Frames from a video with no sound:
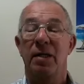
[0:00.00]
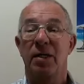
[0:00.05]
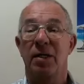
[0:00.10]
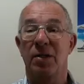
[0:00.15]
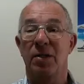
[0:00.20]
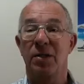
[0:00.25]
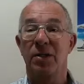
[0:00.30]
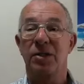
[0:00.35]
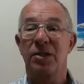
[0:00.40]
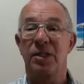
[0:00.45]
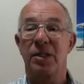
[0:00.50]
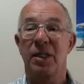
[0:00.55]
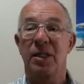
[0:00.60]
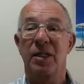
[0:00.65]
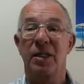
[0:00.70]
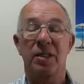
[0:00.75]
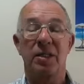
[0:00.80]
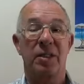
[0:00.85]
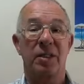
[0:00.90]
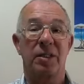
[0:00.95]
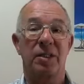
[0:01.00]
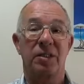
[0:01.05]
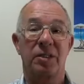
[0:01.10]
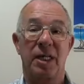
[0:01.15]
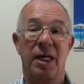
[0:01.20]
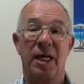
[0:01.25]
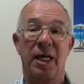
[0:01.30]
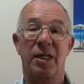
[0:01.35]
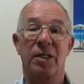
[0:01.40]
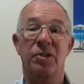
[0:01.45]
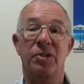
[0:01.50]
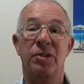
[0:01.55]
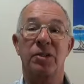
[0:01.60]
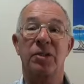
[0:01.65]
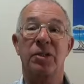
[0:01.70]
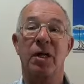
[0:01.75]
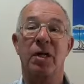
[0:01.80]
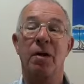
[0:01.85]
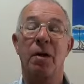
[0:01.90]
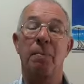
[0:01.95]
Honestly, I think tax should
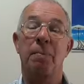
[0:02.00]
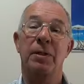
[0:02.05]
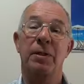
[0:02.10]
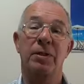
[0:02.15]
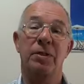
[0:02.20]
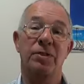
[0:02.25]
go up at the